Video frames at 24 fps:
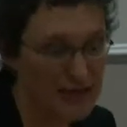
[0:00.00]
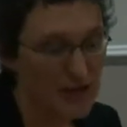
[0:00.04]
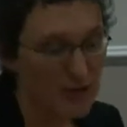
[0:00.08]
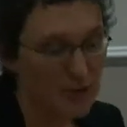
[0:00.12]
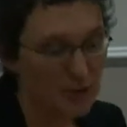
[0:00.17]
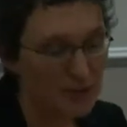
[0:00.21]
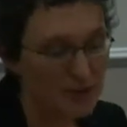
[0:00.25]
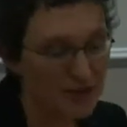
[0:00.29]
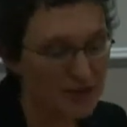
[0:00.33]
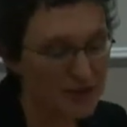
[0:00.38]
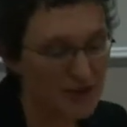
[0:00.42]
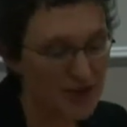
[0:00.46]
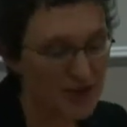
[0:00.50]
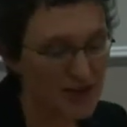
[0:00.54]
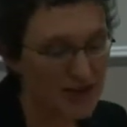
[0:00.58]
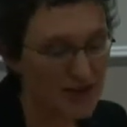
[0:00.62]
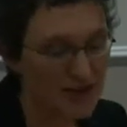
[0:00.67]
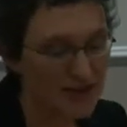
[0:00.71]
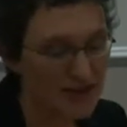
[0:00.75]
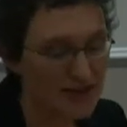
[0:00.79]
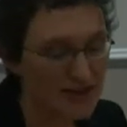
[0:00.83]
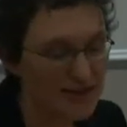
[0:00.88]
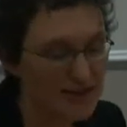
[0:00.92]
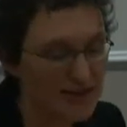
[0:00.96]
which
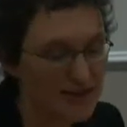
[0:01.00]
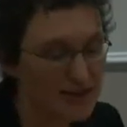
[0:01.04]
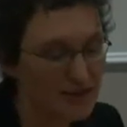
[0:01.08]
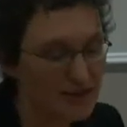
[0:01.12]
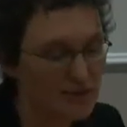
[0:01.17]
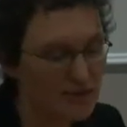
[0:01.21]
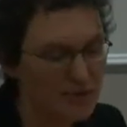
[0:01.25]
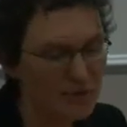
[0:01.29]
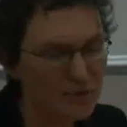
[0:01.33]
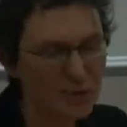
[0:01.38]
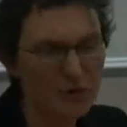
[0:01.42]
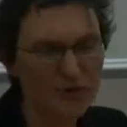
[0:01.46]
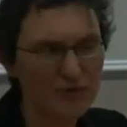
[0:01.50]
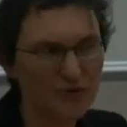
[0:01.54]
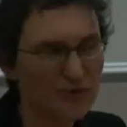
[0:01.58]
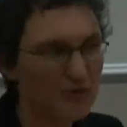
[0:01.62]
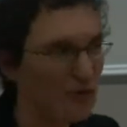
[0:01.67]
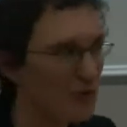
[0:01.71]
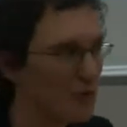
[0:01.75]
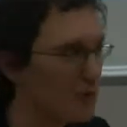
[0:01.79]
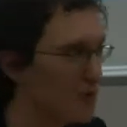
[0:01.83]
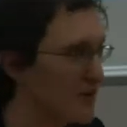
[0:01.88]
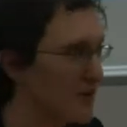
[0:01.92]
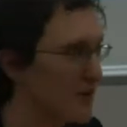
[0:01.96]
is
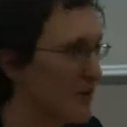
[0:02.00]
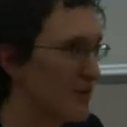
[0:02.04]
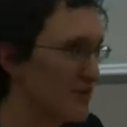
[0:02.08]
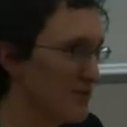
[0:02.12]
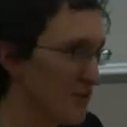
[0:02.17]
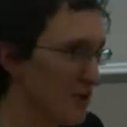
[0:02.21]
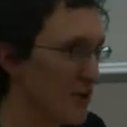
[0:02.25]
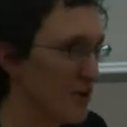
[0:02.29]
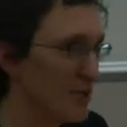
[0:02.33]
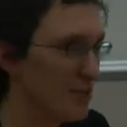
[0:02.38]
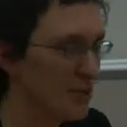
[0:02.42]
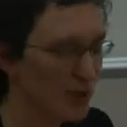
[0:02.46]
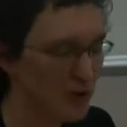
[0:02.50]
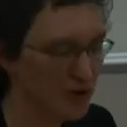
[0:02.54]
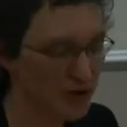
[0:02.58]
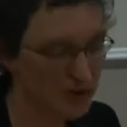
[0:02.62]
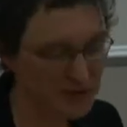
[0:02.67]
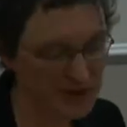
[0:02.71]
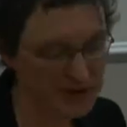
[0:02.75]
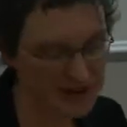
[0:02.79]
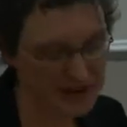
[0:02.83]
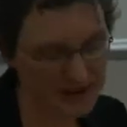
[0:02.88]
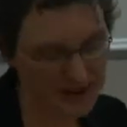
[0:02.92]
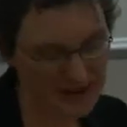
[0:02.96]
3.4% of all
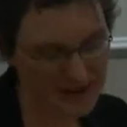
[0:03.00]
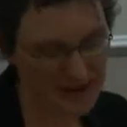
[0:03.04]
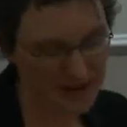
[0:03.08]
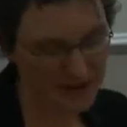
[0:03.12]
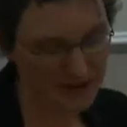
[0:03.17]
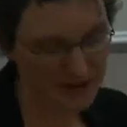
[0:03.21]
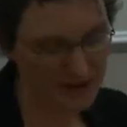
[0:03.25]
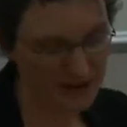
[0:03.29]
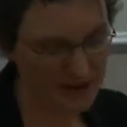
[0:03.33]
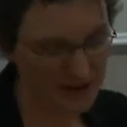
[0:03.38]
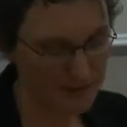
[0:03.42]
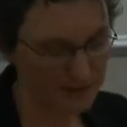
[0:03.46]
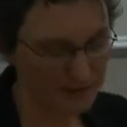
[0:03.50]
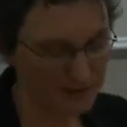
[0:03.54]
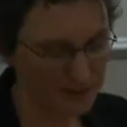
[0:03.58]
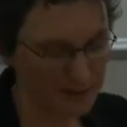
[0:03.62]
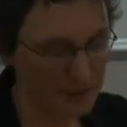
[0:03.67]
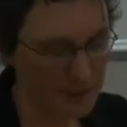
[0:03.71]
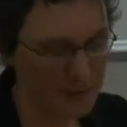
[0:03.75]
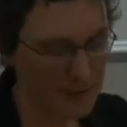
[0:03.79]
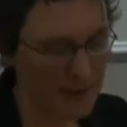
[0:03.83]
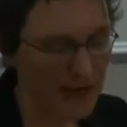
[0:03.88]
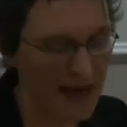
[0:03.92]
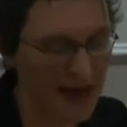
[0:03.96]
employment in the county.
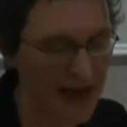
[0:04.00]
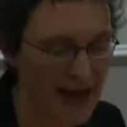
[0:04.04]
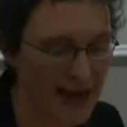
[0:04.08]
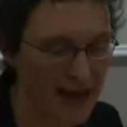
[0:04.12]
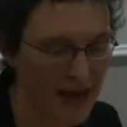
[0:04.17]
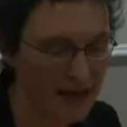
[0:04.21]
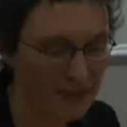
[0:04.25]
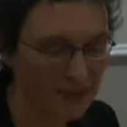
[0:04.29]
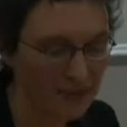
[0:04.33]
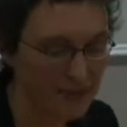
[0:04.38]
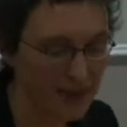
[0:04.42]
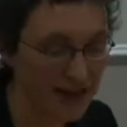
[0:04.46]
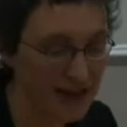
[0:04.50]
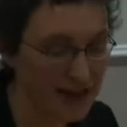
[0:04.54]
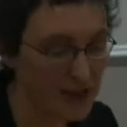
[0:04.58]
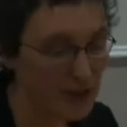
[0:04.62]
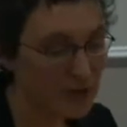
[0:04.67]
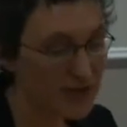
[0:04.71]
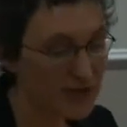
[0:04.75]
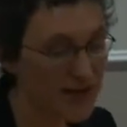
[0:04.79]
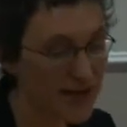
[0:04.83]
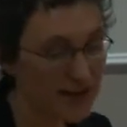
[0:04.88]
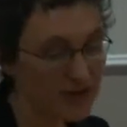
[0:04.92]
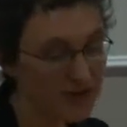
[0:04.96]
The actual
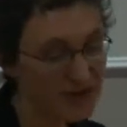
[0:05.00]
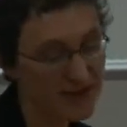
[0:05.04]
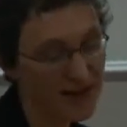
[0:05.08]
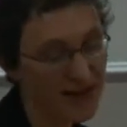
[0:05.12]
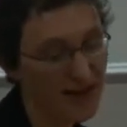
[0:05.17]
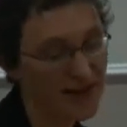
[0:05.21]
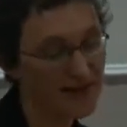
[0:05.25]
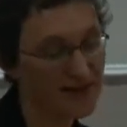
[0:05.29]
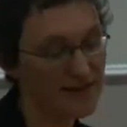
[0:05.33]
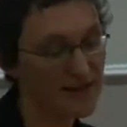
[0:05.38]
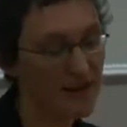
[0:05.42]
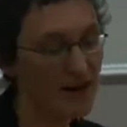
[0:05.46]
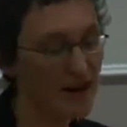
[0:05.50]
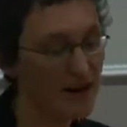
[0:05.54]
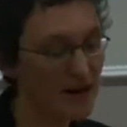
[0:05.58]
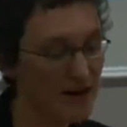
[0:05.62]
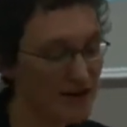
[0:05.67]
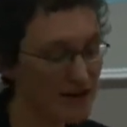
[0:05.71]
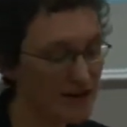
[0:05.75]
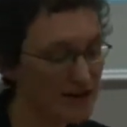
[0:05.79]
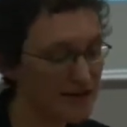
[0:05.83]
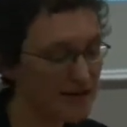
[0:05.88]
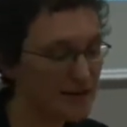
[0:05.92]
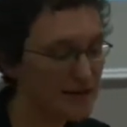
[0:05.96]
county that has the
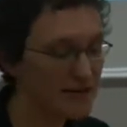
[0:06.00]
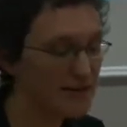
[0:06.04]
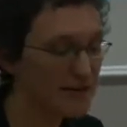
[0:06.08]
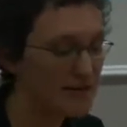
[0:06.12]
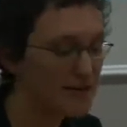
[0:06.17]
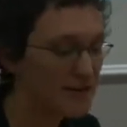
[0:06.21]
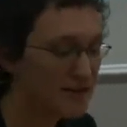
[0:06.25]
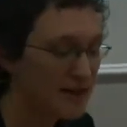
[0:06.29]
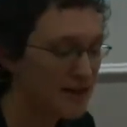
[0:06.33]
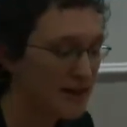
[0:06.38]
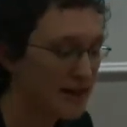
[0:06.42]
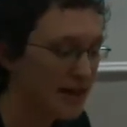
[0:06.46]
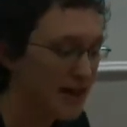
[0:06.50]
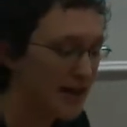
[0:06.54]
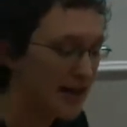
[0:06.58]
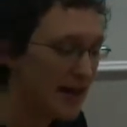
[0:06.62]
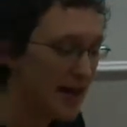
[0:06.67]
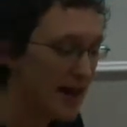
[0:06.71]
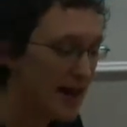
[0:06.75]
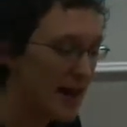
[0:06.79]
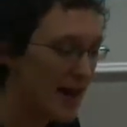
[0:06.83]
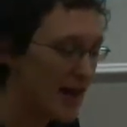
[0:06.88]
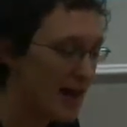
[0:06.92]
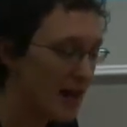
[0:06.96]
highest
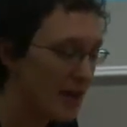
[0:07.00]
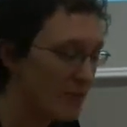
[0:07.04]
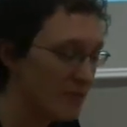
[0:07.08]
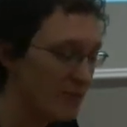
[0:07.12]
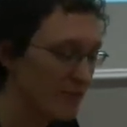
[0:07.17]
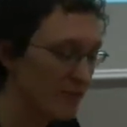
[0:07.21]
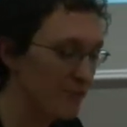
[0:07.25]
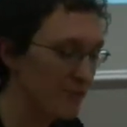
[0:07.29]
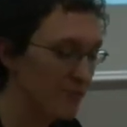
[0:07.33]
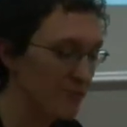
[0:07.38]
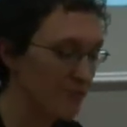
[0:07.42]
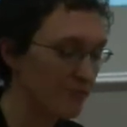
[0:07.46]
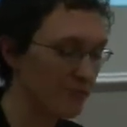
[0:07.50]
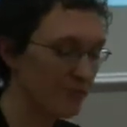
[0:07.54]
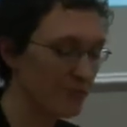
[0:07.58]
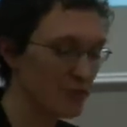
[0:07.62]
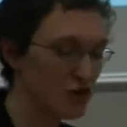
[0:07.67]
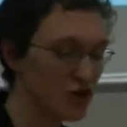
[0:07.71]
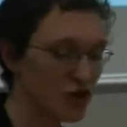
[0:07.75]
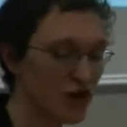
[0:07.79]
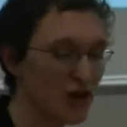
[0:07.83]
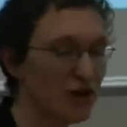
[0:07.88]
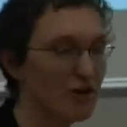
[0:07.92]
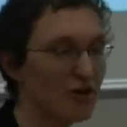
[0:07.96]

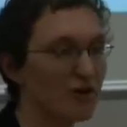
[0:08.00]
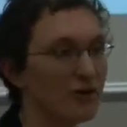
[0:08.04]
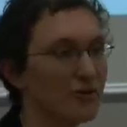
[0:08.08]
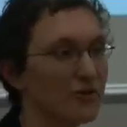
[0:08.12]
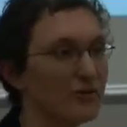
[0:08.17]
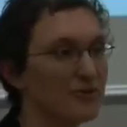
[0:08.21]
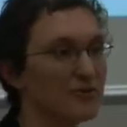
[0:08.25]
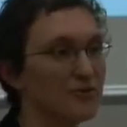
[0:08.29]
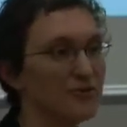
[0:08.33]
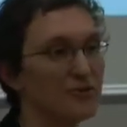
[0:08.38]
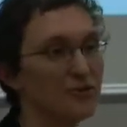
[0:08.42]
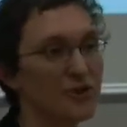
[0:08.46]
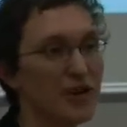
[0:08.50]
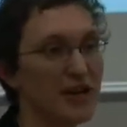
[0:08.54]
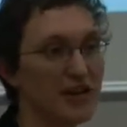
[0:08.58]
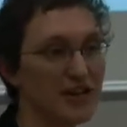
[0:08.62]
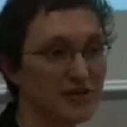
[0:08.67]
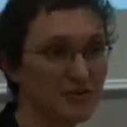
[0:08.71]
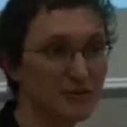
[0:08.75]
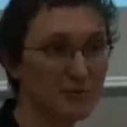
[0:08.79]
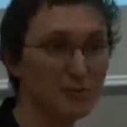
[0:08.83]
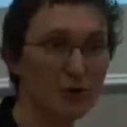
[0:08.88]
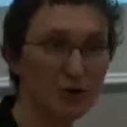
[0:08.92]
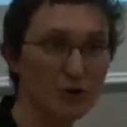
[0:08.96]
share of creative
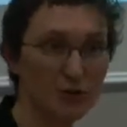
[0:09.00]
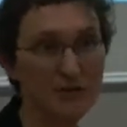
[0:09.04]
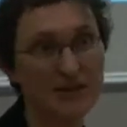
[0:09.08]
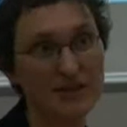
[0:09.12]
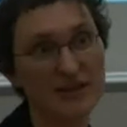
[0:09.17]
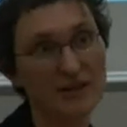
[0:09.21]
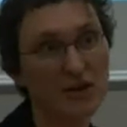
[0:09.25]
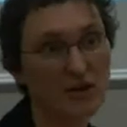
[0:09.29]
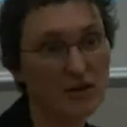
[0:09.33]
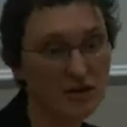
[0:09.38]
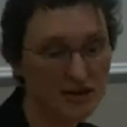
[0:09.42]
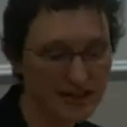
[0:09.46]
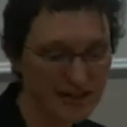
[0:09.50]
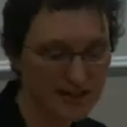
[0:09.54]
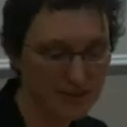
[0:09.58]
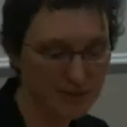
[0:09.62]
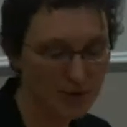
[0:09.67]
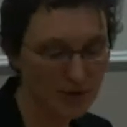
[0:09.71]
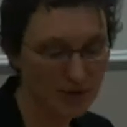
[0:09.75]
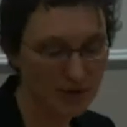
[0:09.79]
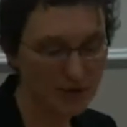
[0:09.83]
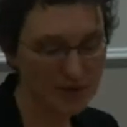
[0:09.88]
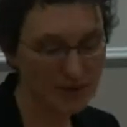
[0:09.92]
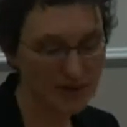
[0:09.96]
employment in all its
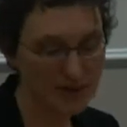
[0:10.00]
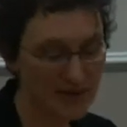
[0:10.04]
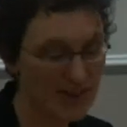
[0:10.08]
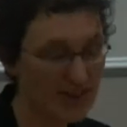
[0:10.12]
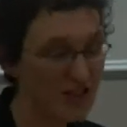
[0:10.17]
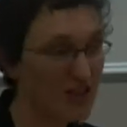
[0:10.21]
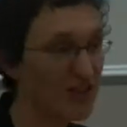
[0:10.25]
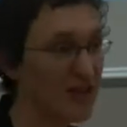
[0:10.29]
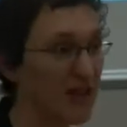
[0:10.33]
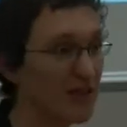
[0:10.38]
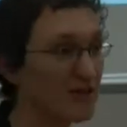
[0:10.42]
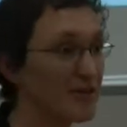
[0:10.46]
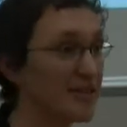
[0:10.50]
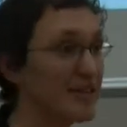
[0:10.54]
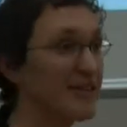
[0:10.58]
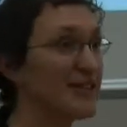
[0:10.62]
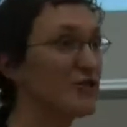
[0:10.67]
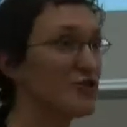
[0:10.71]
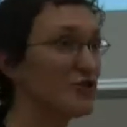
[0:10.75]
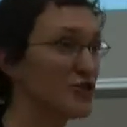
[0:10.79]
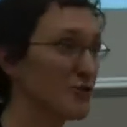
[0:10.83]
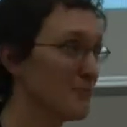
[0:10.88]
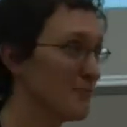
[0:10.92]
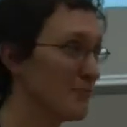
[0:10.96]
employment is actually County
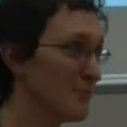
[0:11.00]
Leitrim,